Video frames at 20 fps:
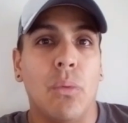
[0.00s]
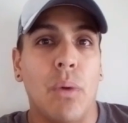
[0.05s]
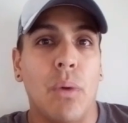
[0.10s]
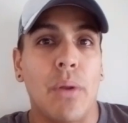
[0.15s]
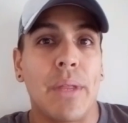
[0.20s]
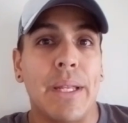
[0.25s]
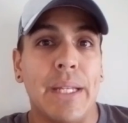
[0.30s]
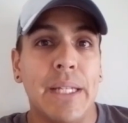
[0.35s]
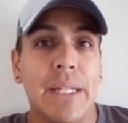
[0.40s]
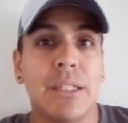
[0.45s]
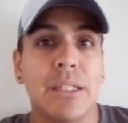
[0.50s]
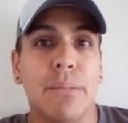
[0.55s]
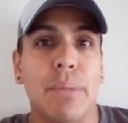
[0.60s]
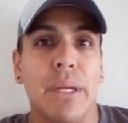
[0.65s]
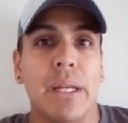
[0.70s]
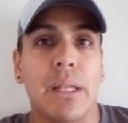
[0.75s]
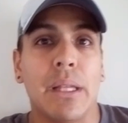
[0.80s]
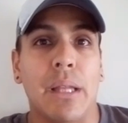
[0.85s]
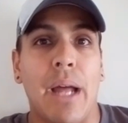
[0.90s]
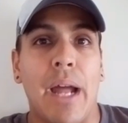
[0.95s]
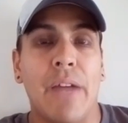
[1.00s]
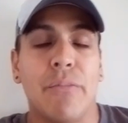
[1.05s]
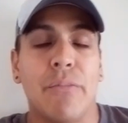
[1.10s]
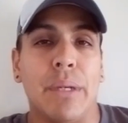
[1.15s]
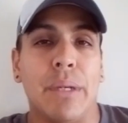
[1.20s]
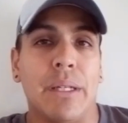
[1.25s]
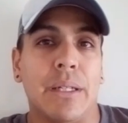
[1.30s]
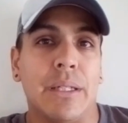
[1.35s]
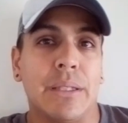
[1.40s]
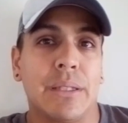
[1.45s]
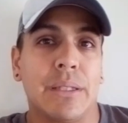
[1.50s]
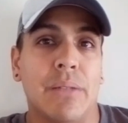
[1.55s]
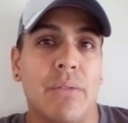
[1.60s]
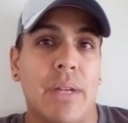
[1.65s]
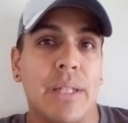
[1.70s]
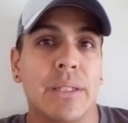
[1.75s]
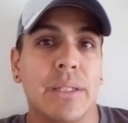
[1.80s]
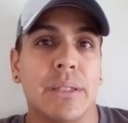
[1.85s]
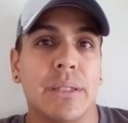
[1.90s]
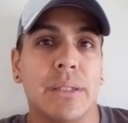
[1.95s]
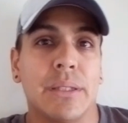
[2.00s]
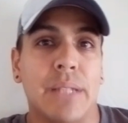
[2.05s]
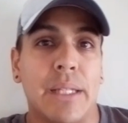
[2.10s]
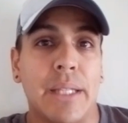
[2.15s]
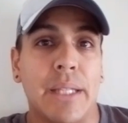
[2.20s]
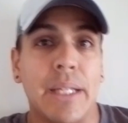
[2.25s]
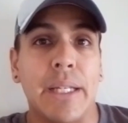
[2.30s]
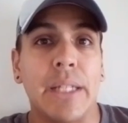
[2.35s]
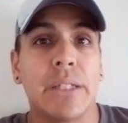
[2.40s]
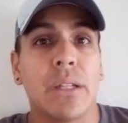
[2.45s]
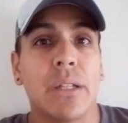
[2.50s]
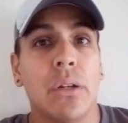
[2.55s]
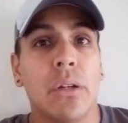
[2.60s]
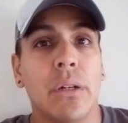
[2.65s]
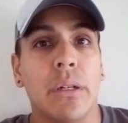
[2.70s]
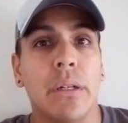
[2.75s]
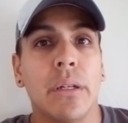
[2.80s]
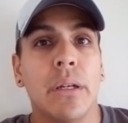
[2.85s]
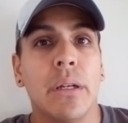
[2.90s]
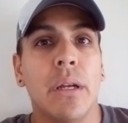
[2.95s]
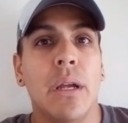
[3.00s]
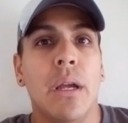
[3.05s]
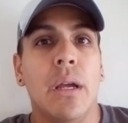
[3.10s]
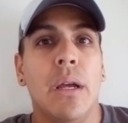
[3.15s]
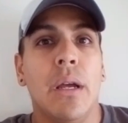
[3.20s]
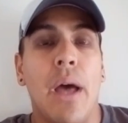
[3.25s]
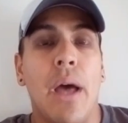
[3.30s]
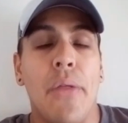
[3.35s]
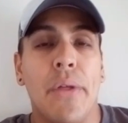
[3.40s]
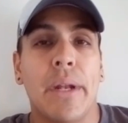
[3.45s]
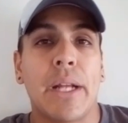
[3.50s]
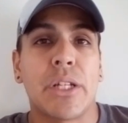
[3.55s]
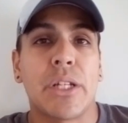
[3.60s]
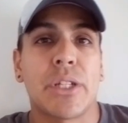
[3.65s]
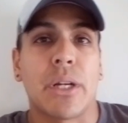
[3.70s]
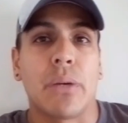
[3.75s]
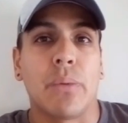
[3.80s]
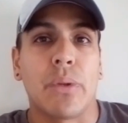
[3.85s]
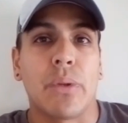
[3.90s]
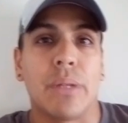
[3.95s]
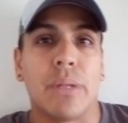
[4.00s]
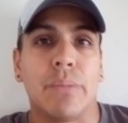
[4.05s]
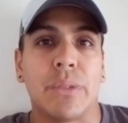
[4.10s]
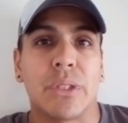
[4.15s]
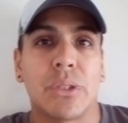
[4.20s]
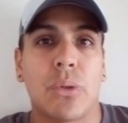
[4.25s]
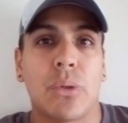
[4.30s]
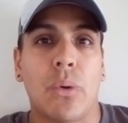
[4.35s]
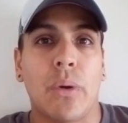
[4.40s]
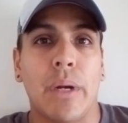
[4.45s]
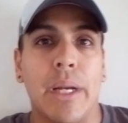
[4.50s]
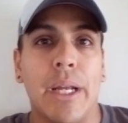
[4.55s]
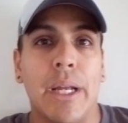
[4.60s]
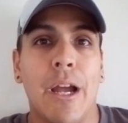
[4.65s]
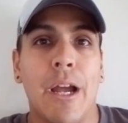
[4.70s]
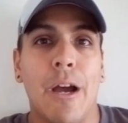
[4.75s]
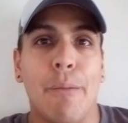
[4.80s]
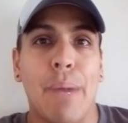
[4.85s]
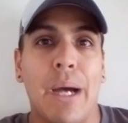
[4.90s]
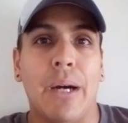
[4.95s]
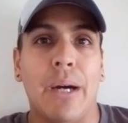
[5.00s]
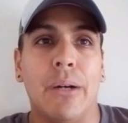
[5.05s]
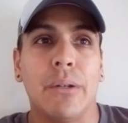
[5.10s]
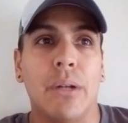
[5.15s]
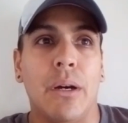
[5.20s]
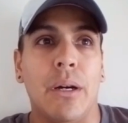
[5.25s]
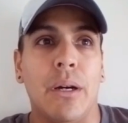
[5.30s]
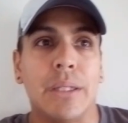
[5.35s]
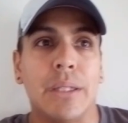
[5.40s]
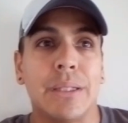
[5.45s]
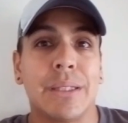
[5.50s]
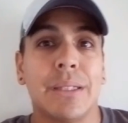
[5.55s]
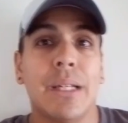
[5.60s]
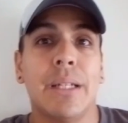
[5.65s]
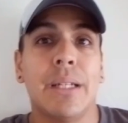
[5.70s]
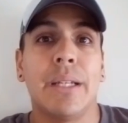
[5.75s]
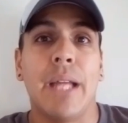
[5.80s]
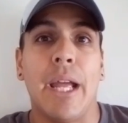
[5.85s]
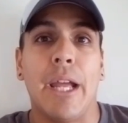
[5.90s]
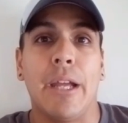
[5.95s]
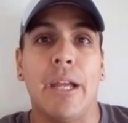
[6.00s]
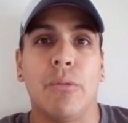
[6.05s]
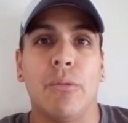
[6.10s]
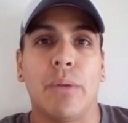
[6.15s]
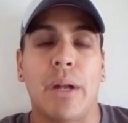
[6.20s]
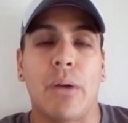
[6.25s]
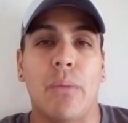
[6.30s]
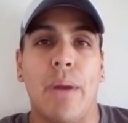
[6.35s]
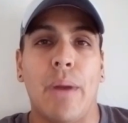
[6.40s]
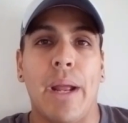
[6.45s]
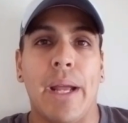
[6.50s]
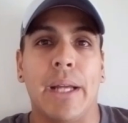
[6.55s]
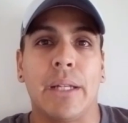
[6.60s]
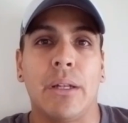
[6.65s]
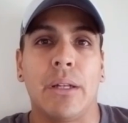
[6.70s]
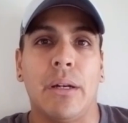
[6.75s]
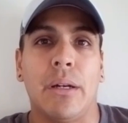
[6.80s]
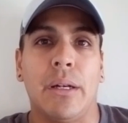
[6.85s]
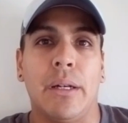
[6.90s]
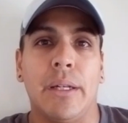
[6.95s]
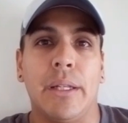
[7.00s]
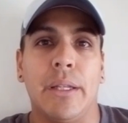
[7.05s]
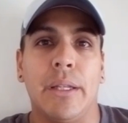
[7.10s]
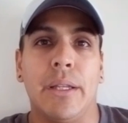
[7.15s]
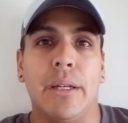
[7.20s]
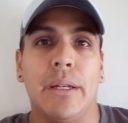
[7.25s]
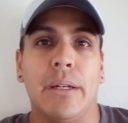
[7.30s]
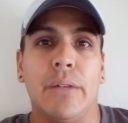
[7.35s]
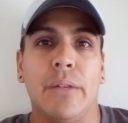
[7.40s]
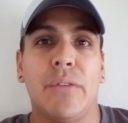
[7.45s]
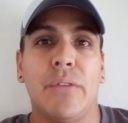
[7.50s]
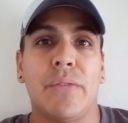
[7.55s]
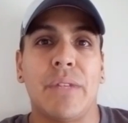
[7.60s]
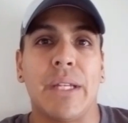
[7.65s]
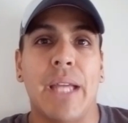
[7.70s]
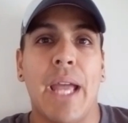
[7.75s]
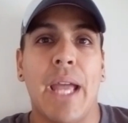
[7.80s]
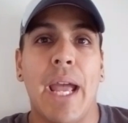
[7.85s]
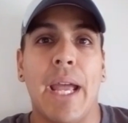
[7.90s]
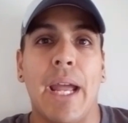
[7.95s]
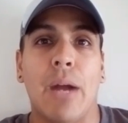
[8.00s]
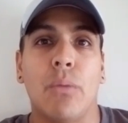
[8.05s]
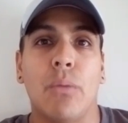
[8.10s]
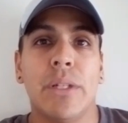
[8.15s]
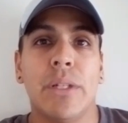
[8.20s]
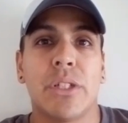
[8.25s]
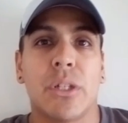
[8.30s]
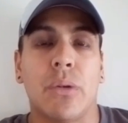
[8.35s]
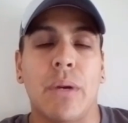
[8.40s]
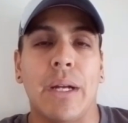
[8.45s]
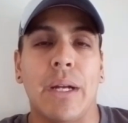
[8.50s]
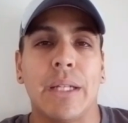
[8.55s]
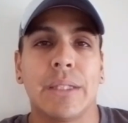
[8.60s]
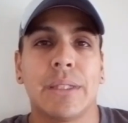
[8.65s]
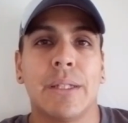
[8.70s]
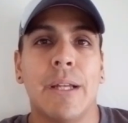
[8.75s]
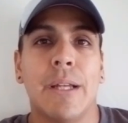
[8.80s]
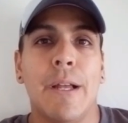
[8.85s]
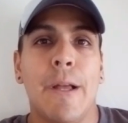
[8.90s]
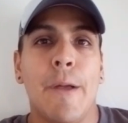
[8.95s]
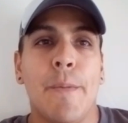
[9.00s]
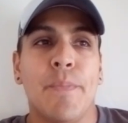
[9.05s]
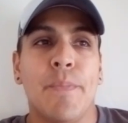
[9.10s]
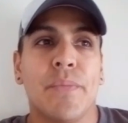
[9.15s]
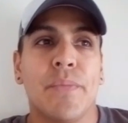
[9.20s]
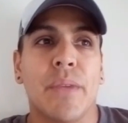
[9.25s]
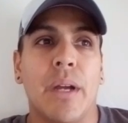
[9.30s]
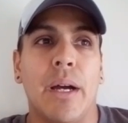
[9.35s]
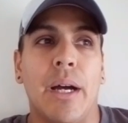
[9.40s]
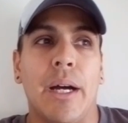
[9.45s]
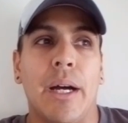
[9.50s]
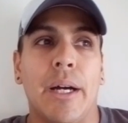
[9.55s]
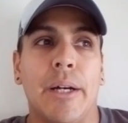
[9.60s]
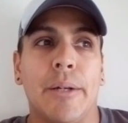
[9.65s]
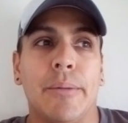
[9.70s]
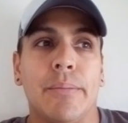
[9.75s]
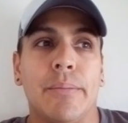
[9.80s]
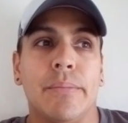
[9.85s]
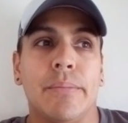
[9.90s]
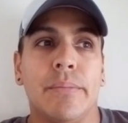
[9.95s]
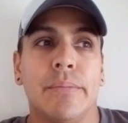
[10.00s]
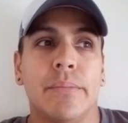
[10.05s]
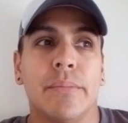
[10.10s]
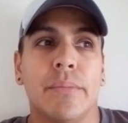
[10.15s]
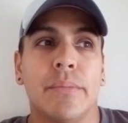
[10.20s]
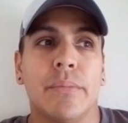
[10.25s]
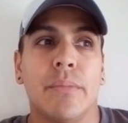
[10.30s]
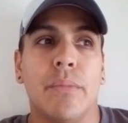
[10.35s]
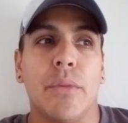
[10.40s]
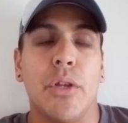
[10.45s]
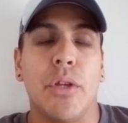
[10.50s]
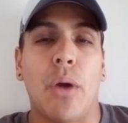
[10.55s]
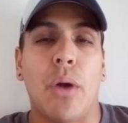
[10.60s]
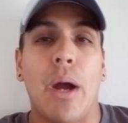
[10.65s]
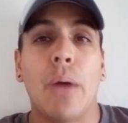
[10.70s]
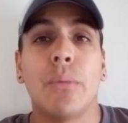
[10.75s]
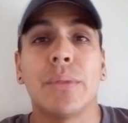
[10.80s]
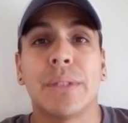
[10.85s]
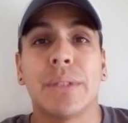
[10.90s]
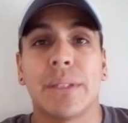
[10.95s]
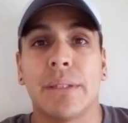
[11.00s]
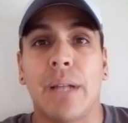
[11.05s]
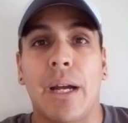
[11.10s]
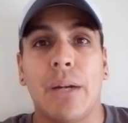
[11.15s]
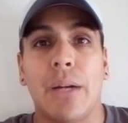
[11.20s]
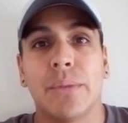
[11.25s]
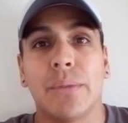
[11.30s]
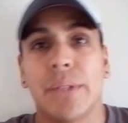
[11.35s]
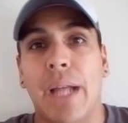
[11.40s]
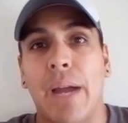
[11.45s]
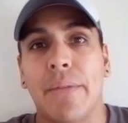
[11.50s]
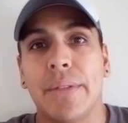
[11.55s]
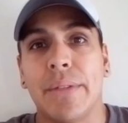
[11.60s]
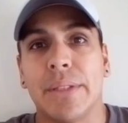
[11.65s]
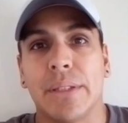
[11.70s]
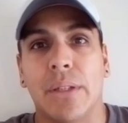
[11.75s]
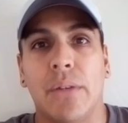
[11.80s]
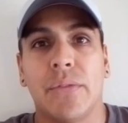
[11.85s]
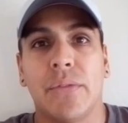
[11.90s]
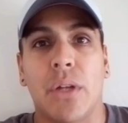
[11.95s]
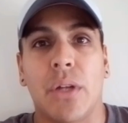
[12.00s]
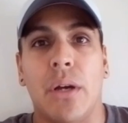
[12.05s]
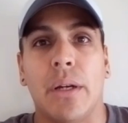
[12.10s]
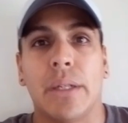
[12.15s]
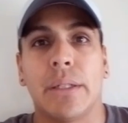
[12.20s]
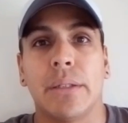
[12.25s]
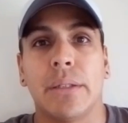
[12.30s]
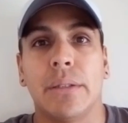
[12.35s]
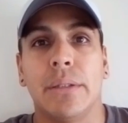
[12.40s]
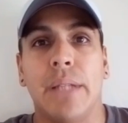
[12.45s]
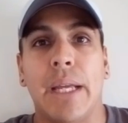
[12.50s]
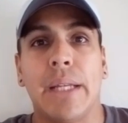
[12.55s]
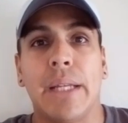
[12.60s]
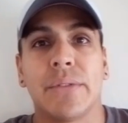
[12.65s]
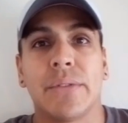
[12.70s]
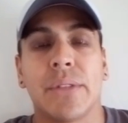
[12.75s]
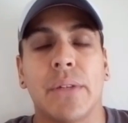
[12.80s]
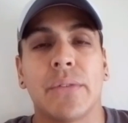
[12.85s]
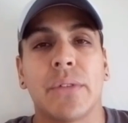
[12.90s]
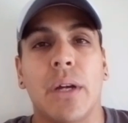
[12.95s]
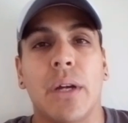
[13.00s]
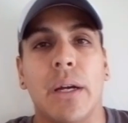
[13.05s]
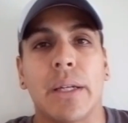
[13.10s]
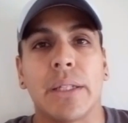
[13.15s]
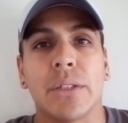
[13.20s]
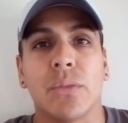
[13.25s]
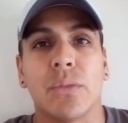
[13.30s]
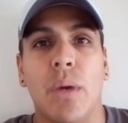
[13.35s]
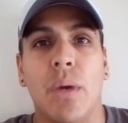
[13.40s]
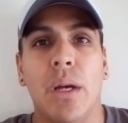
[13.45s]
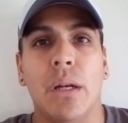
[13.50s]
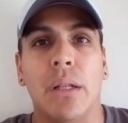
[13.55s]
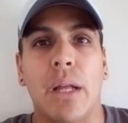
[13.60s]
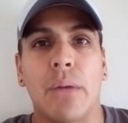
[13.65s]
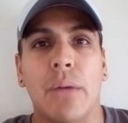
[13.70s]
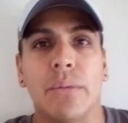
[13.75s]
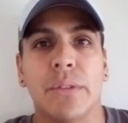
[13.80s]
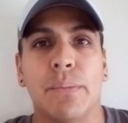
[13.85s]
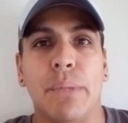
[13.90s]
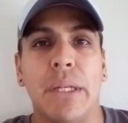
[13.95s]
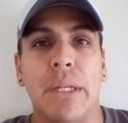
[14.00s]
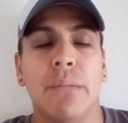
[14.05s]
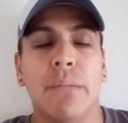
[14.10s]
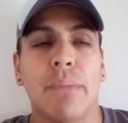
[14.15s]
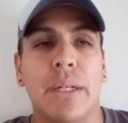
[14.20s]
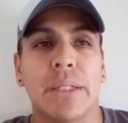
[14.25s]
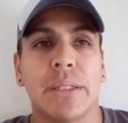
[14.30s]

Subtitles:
where they need to be in life because of lessons that they need to learn. And then I shared with them the story about on Sunday when I ran on the 50K at Ridgecrest. I was having self-talk, negative self-talk as well. I was beating